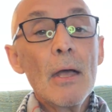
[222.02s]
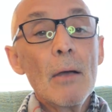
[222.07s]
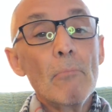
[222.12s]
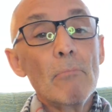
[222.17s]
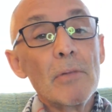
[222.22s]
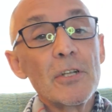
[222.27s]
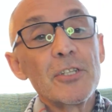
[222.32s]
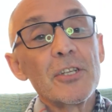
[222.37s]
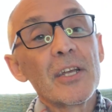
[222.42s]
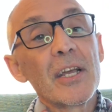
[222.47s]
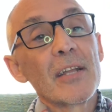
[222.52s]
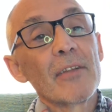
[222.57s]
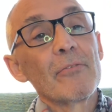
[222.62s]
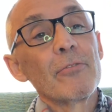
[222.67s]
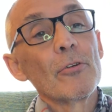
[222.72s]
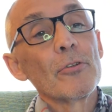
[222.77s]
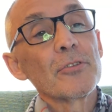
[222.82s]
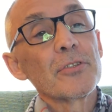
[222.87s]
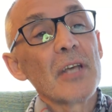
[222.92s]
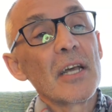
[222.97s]
but you get a
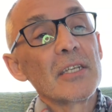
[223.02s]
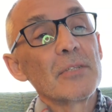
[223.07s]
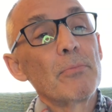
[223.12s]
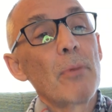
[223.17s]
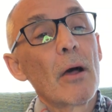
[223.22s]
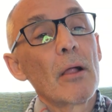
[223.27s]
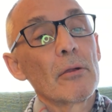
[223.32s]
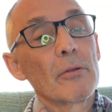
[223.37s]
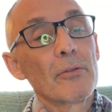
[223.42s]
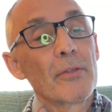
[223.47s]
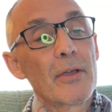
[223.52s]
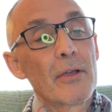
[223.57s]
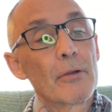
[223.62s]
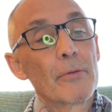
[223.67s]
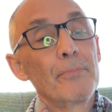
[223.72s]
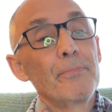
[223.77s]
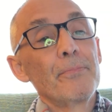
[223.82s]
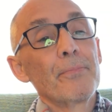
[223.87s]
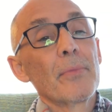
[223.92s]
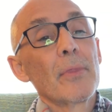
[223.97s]
full-size bottle there.
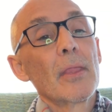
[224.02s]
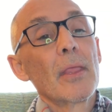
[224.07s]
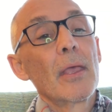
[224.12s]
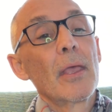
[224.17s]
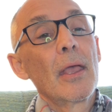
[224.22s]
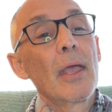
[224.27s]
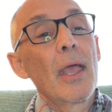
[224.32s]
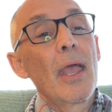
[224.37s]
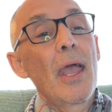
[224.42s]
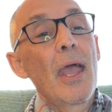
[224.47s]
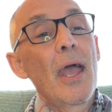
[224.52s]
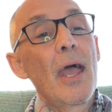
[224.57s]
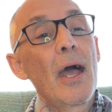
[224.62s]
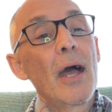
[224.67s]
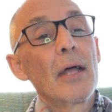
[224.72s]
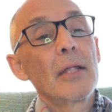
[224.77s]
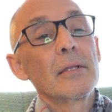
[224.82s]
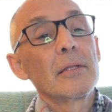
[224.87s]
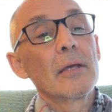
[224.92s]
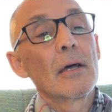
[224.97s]

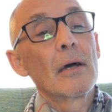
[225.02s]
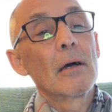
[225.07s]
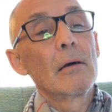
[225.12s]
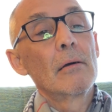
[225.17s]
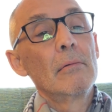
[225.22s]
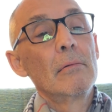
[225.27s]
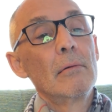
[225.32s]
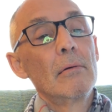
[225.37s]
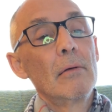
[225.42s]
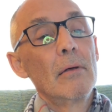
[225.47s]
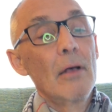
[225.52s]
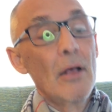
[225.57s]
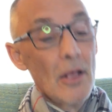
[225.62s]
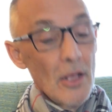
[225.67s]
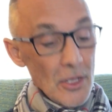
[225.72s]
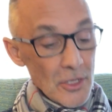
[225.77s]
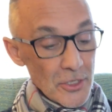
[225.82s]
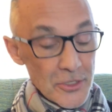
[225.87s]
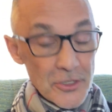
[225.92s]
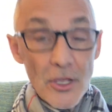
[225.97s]
And
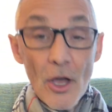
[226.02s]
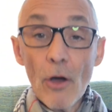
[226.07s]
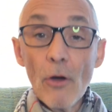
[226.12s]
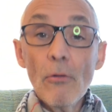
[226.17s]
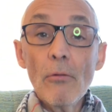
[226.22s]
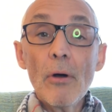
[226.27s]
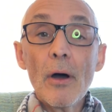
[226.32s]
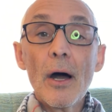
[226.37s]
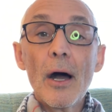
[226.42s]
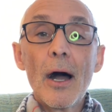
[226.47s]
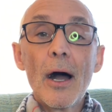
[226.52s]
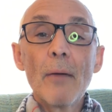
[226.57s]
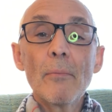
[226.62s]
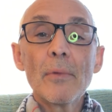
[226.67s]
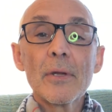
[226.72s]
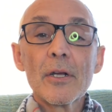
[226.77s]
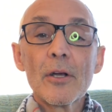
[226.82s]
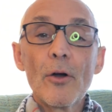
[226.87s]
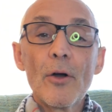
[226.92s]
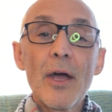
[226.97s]
so I'm going
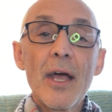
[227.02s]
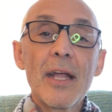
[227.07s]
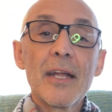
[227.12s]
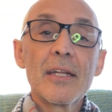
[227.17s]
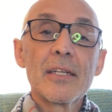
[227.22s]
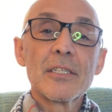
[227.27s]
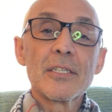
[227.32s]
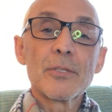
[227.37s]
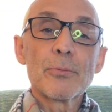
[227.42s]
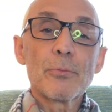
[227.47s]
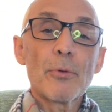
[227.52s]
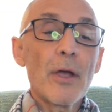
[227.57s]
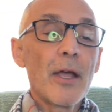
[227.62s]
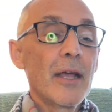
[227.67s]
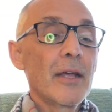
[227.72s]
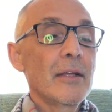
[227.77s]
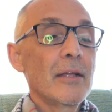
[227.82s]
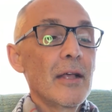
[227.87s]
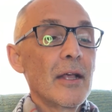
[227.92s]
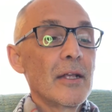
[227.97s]
to go ahead and spray
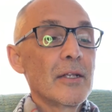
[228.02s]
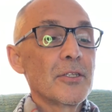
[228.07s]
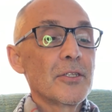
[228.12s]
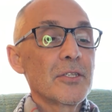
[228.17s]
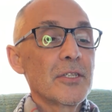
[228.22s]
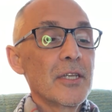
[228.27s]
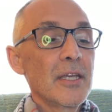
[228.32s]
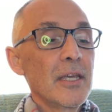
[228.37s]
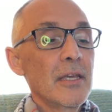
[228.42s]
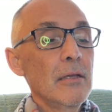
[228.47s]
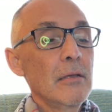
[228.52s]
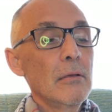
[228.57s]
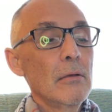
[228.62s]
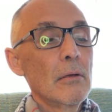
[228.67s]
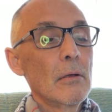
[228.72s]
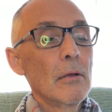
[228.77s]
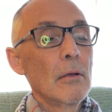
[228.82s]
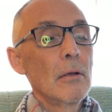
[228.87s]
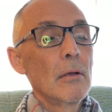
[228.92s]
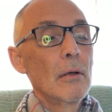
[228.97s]
it and see.
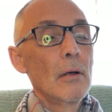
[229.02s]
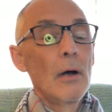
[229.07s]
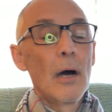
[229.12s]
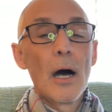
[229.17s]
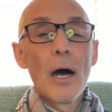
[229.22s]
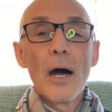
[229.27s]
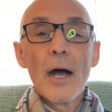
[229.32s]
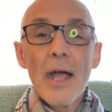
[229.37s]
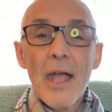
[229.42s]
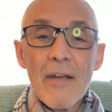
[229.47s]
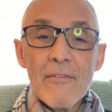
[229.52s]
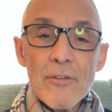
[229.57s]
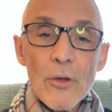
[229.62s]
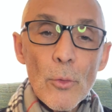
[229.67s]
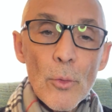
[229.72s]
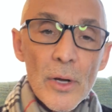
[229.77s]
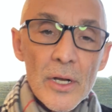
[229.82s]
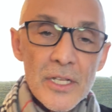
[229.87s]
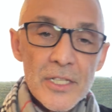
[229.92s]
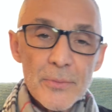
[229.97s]

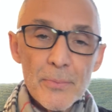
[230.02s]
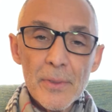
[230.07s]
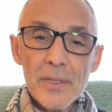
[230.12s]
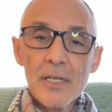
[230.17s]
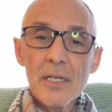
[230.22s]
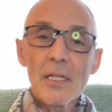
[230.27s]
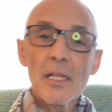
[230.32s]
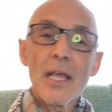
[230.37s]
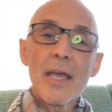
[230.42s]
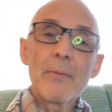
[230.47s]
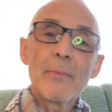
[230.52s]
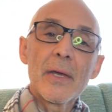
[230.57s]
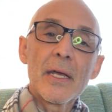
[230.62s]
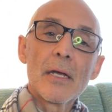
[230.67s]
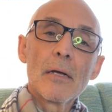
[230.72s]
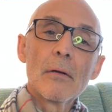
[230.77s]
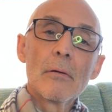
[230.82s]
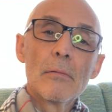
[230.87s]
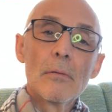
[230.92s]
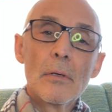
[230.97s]
Everyone has been
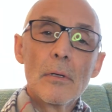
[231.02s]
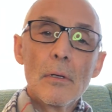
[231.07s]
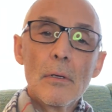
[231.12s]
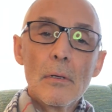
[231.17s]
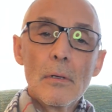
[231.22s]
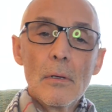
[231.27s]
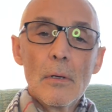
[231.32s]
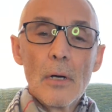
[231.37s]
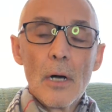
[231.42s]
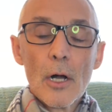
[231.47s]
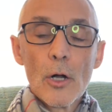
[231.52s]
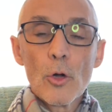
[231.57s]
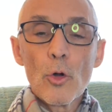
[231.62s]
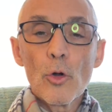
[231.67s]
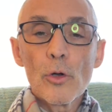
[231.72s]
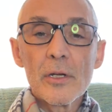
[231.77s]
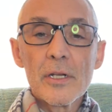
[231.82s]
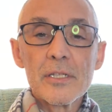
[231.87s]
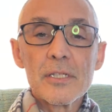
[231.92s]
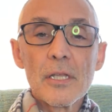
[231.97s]
claiming,
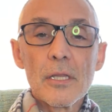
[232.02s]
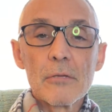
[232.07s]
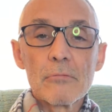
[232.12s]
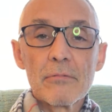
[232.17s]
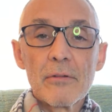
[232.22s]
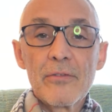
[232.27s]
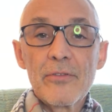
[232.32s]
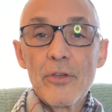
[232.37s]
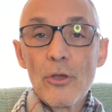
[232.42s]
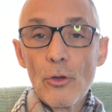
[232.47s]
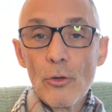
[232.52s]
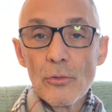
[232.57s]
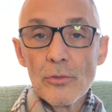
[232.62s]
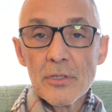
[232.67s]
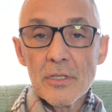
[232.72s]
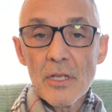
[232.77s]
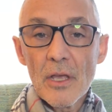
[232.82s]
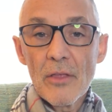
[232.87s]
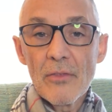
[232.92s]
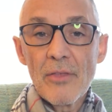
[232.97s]
according to the
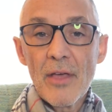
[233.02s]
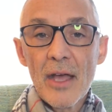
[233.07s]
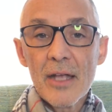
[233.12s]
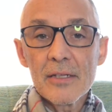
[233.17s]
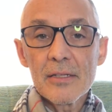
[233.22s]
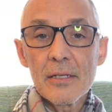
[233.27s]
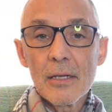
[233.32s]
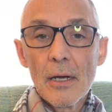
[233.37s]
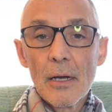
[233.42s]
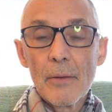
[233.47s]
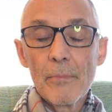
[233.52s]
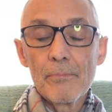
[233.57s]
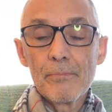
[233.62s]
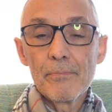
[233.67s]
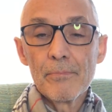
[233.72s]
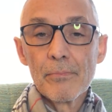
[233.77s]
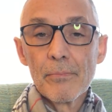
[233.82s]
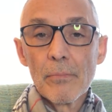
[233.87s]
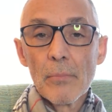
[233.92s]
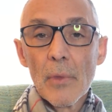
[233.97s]
reviews, that
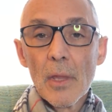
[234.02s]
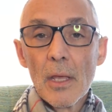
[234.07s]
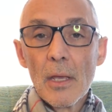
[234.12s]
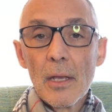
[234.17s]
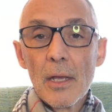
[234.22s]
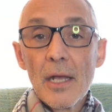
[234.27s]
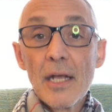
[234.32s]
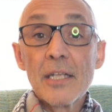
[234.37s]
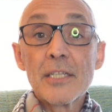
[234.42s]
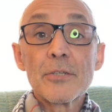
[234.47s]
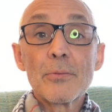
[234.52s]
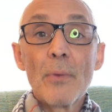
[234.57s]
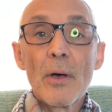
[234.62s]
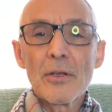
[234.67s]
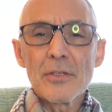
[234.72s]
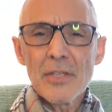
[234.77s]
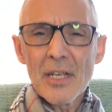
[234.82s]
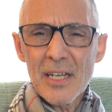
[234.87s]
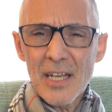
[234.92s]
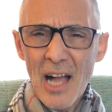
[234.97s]
it
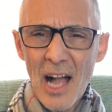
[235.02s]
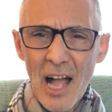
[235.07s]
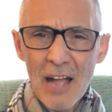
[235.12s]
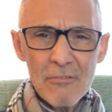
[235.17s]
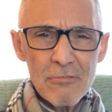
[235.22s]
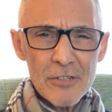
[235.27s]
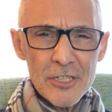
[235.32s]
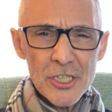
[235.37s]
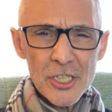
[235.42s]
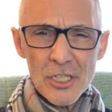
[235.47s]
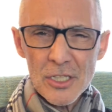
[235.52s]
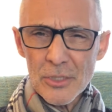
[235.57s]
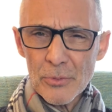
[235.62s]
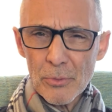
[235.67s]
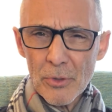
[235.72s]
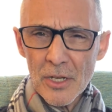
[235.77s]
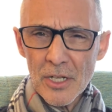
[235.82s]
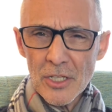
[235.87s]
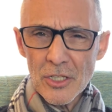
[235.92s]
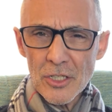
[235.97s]
smells like Irish
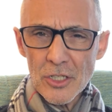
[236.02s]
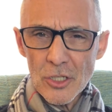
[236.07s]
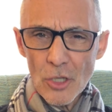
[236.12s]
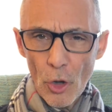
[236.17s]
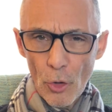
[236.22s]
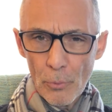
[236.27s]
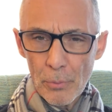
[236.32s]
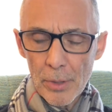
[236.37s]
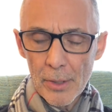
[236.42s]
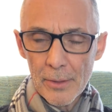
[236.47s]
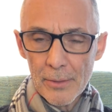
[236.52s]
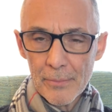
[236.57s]
Spring soap.